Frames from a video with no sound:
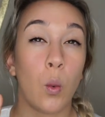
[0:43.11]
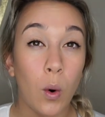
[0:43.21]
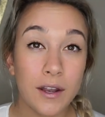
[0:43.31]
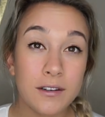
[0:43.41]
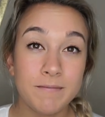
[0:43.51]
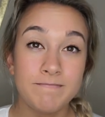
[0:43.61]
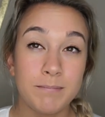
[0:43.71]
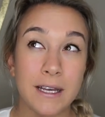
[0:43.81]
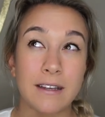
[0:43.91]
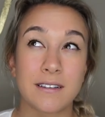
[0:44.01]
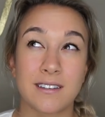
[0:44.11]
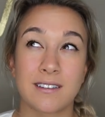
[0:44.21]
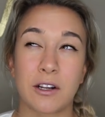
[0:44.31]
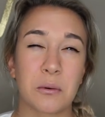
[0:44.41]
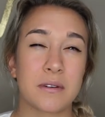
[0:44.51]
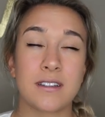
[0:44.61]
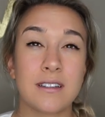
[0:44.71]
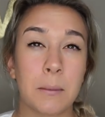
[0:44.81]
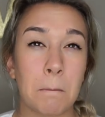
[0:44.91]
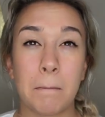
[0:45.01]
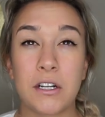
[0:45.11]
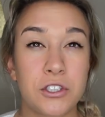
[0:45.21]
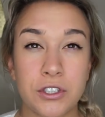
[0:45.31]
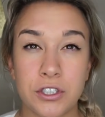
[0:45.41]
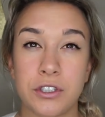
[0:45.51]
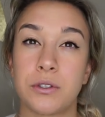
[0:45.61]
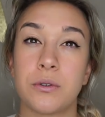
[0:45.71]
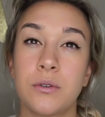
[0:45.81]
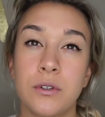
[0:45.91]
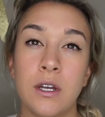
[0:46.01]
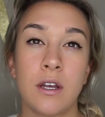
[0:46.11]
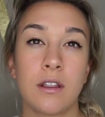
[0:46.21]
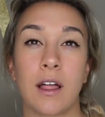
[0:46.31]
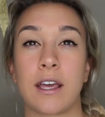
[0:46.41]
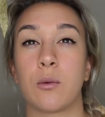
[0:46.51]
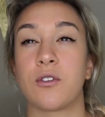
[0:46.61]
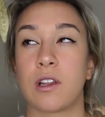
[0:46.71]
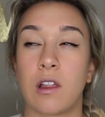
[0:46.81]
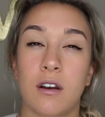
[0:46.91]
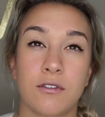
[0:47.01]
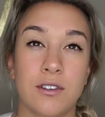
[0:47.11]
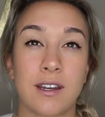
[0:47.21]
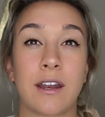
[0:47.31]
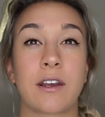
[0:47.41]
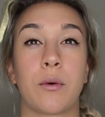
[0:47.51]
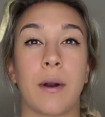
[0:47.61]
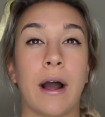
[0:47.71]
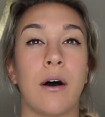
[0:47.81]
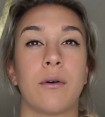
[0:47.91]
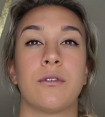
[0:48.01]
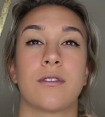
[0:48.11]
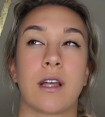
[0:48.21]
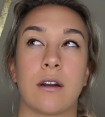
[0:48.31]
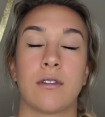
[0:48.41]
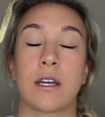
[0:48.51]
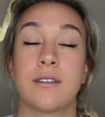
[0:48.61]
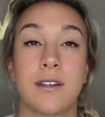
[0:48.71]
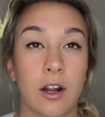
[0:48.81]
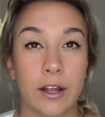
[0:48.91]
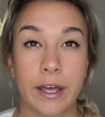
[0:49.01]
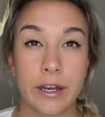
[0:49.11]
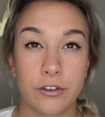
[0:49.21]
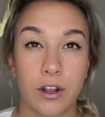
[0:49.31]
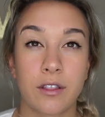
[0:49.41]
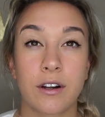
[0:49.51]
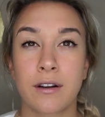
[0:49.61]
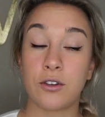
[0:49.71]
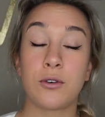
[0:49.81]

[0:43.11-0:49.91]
One, because there wasn't much to do. Like, it was a lot of standing around, just kind of like staring at each other.